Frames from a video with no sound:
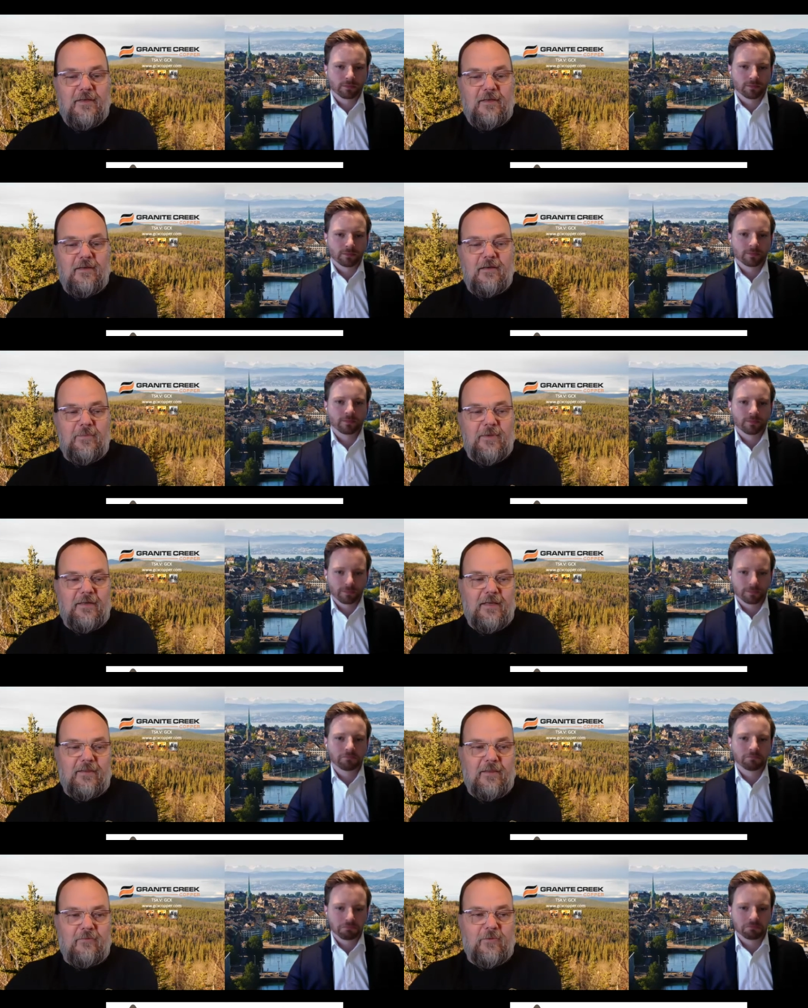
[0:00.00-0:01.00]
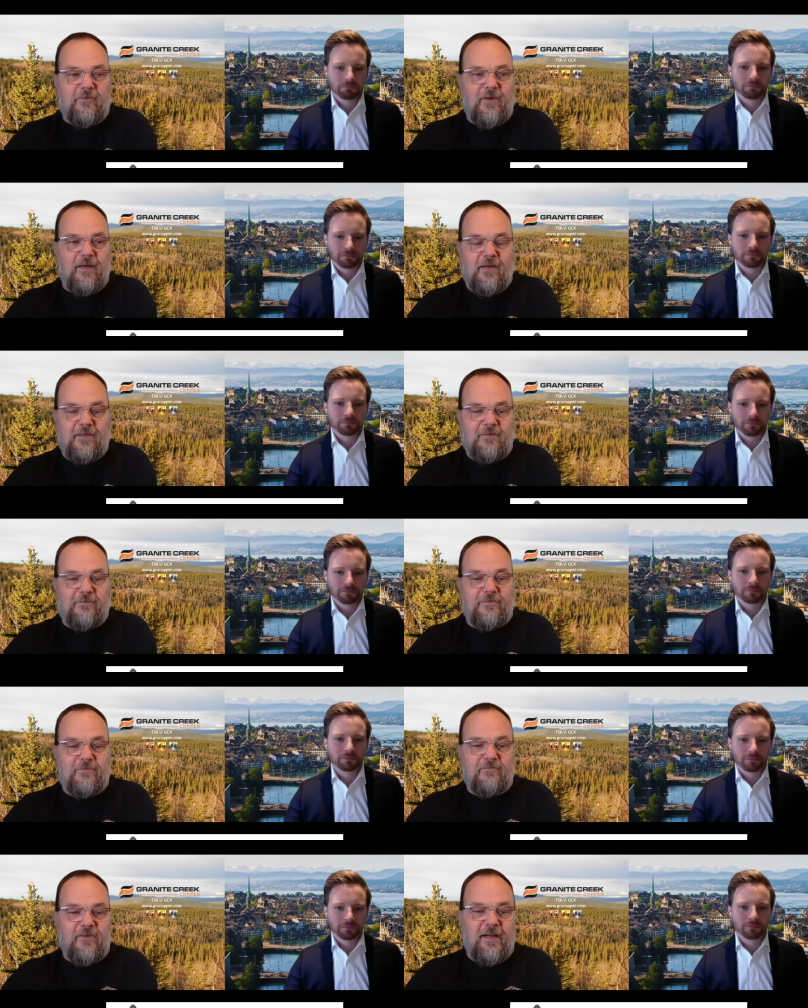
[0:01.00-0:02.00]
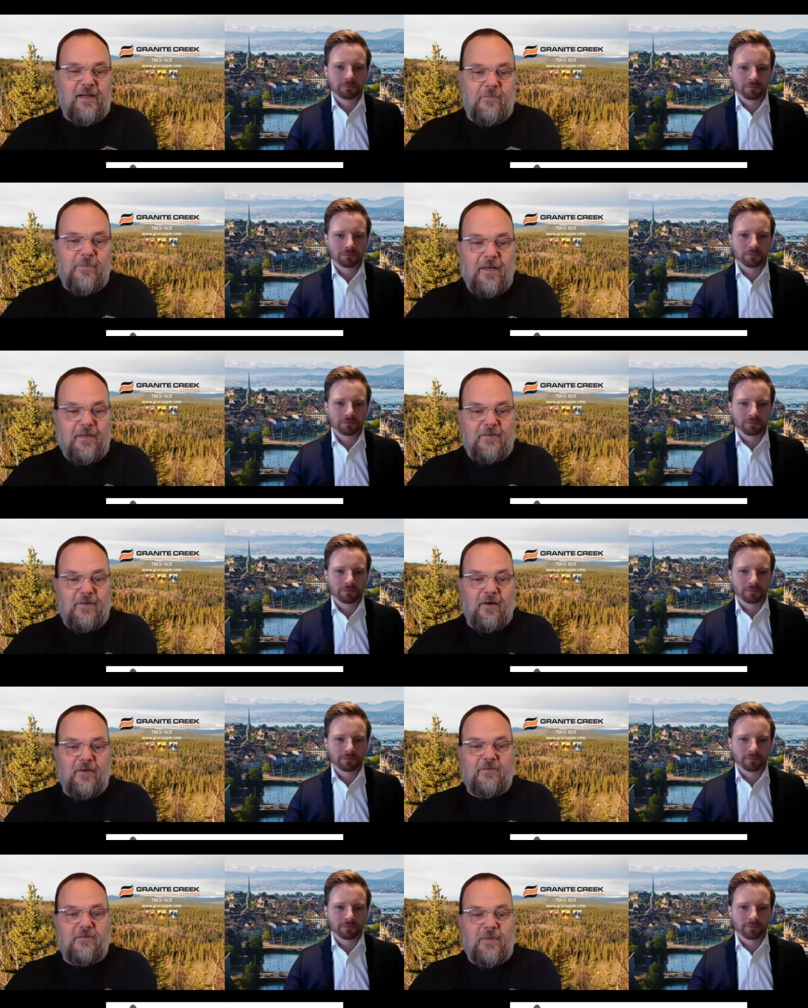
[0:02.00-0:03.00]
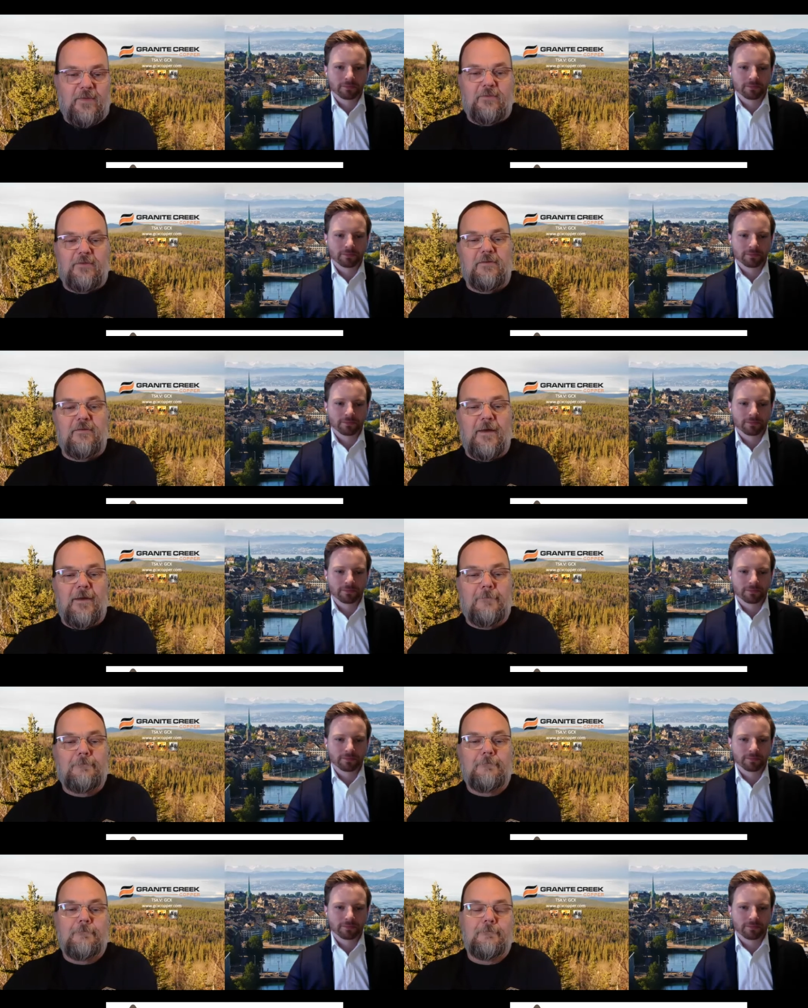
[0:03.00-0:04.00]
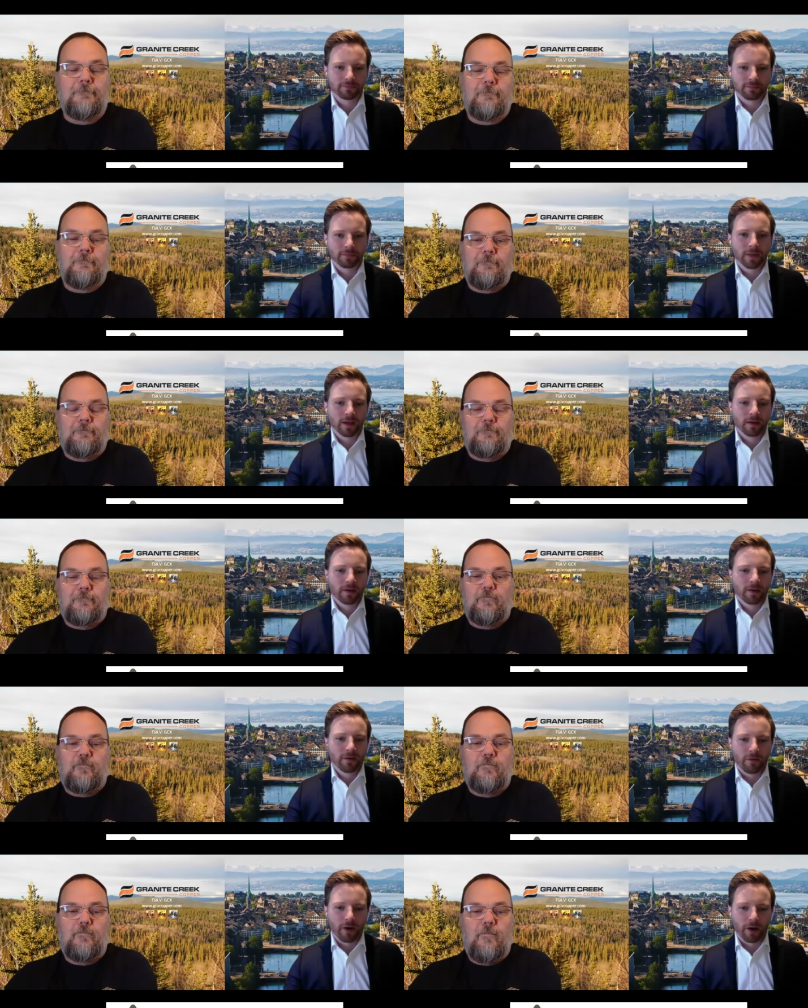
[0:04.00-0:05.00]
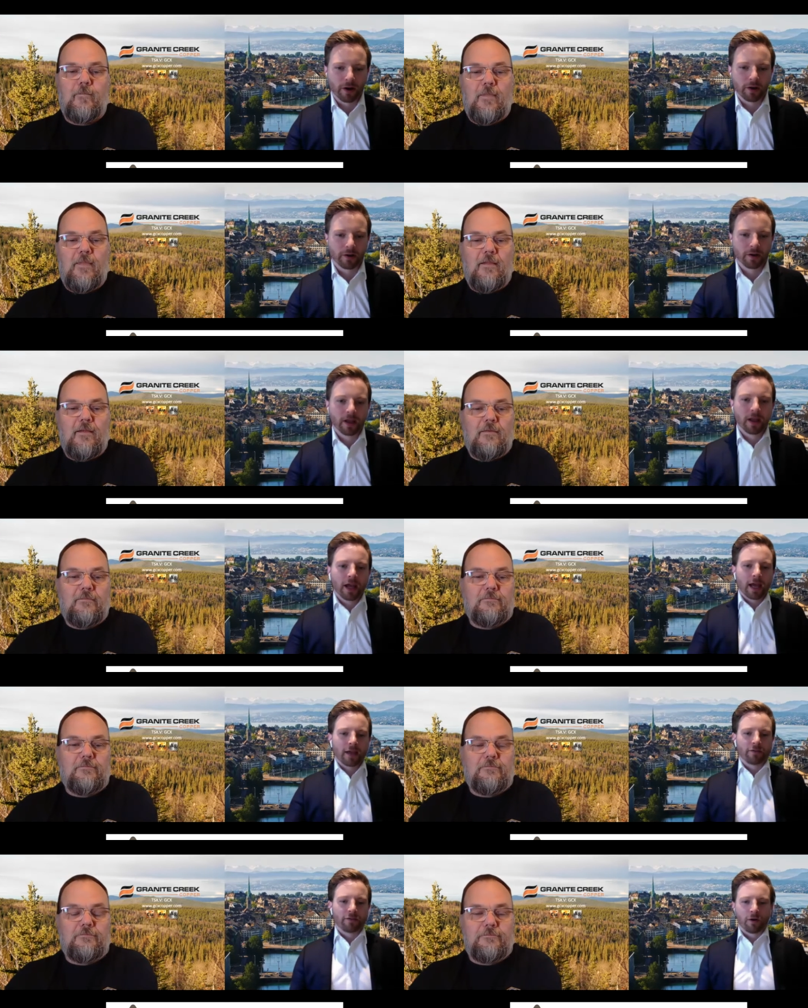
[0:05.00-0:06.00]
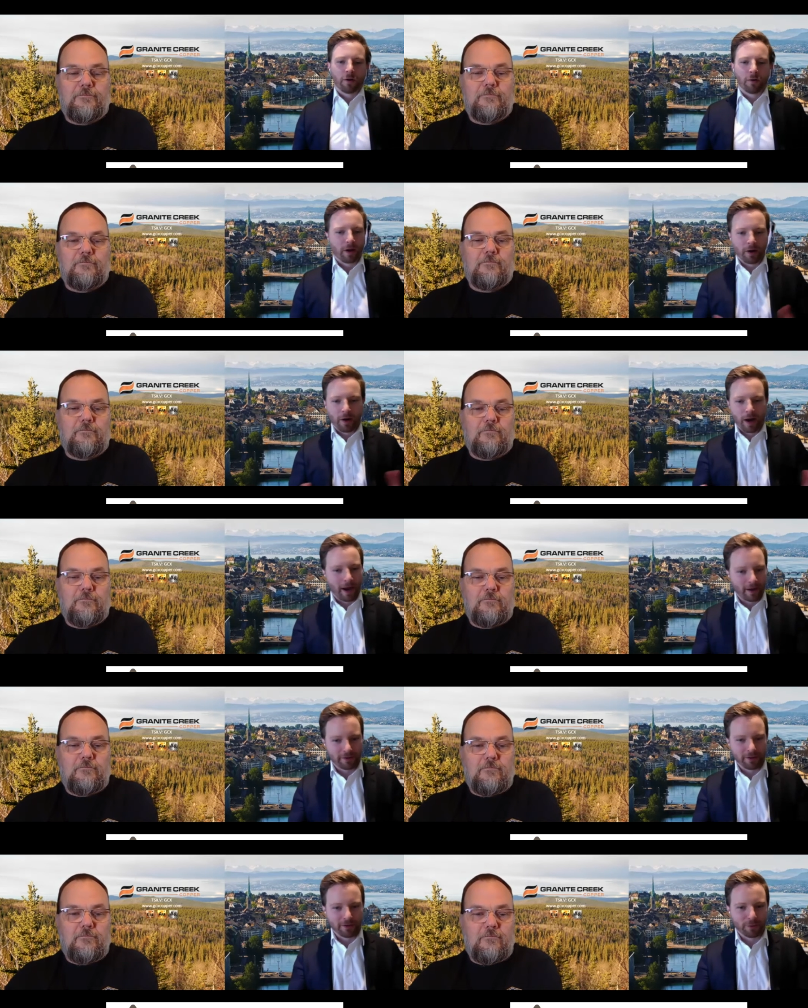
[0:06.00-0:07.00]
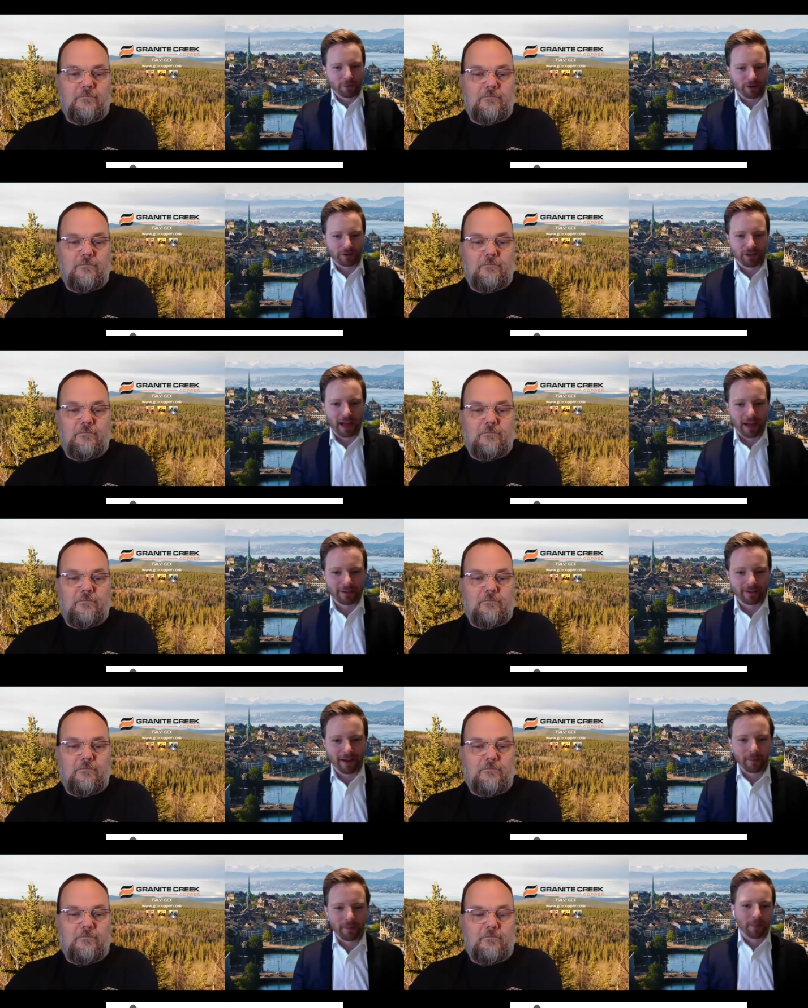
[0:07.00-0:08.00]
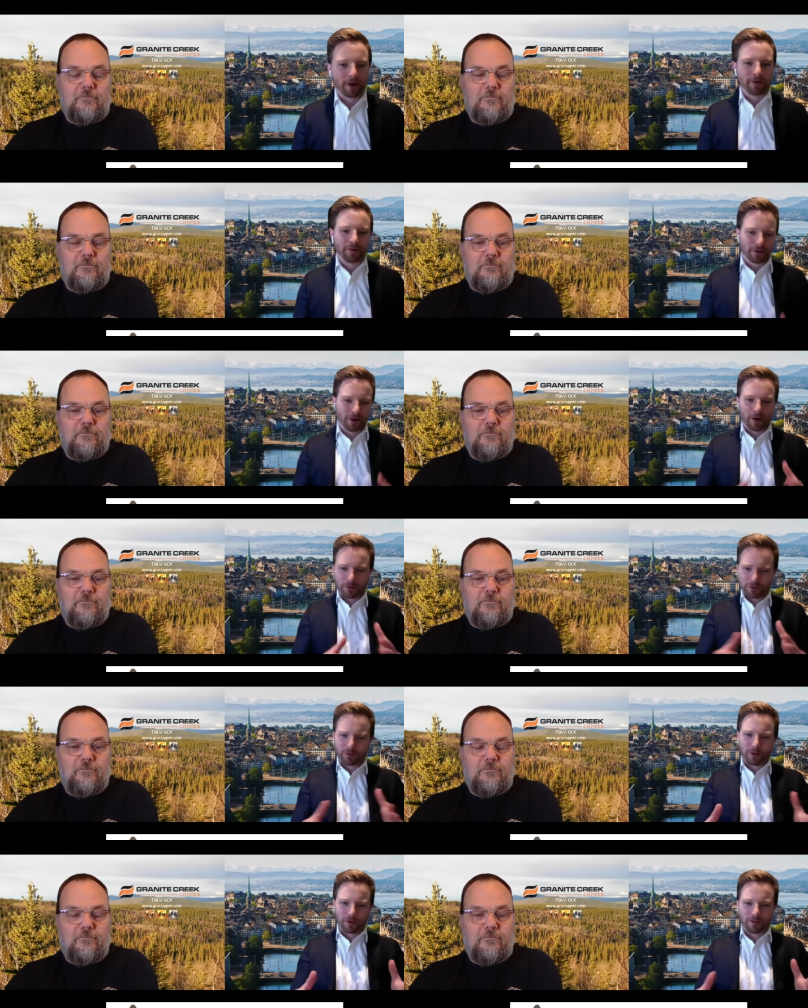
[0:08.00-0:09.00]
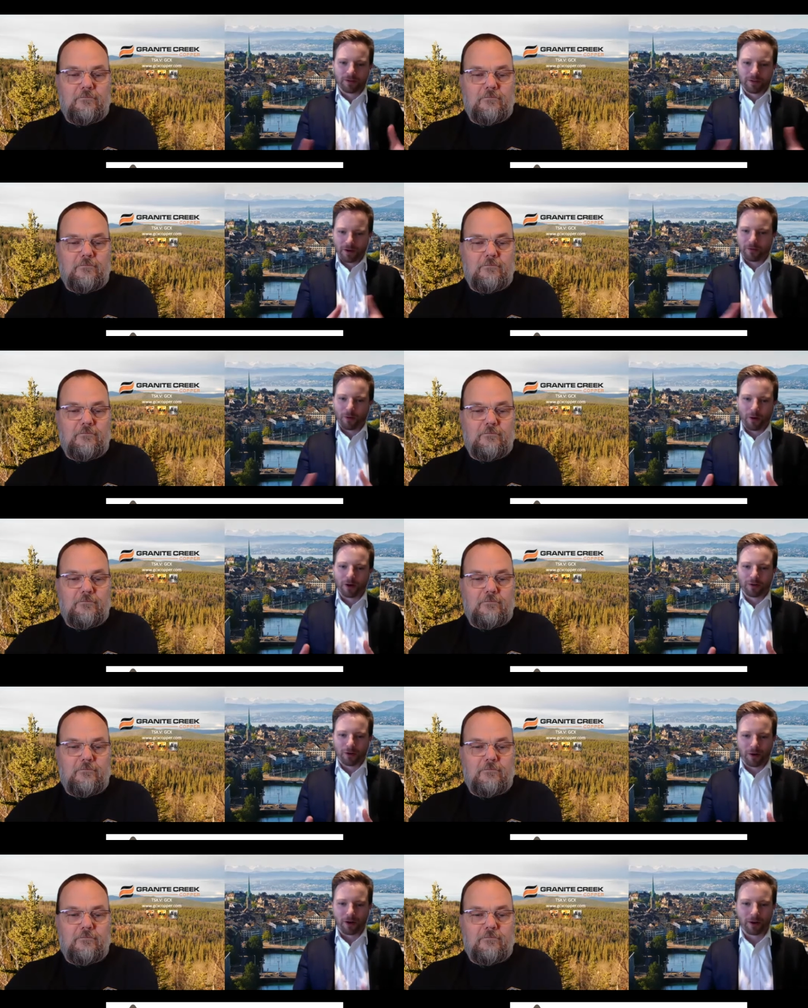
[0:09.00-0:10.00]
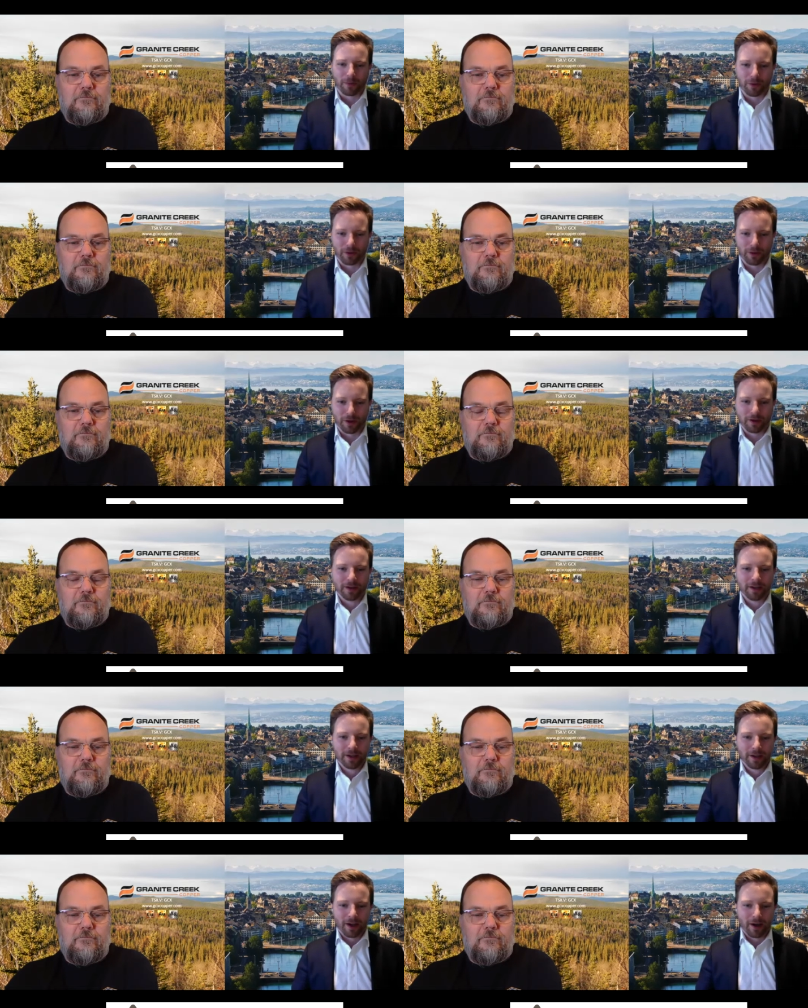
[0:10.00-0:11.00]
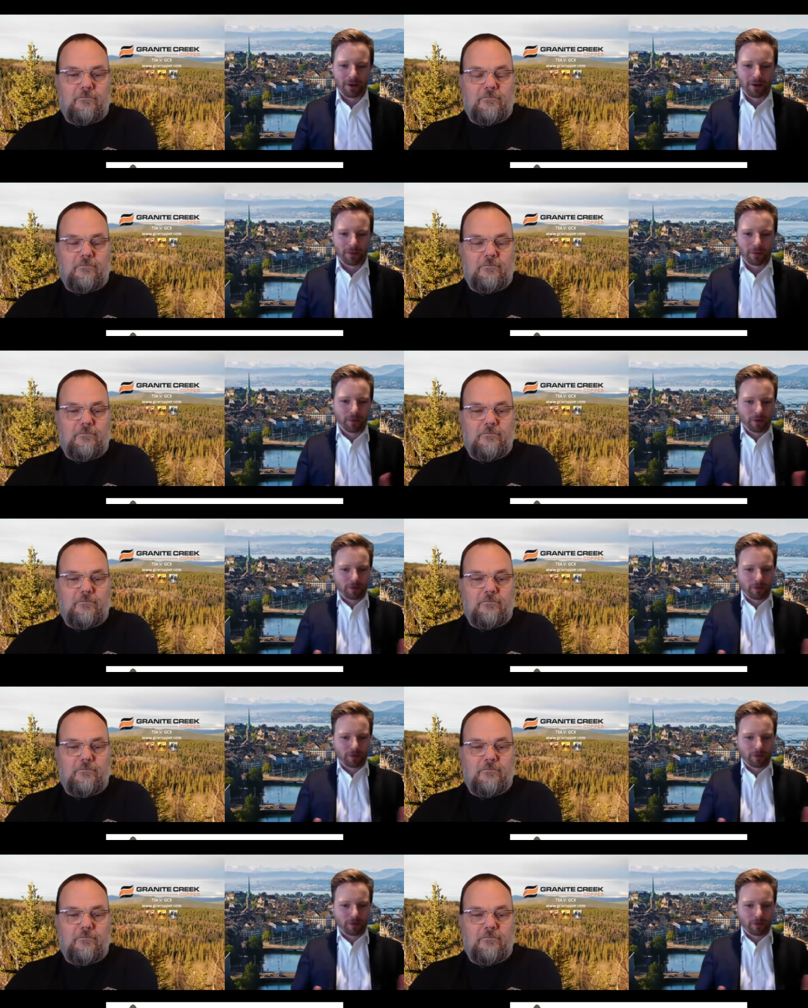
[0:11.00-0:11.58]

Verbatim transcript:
Speaker 1: Um, and I think we've got lots of really compelling targets to be able to do that. Very good.
Speaker 2: And so, you know, I asked you this question last time, but you know, I just wanted to see if we're on target with. Uh, uh, we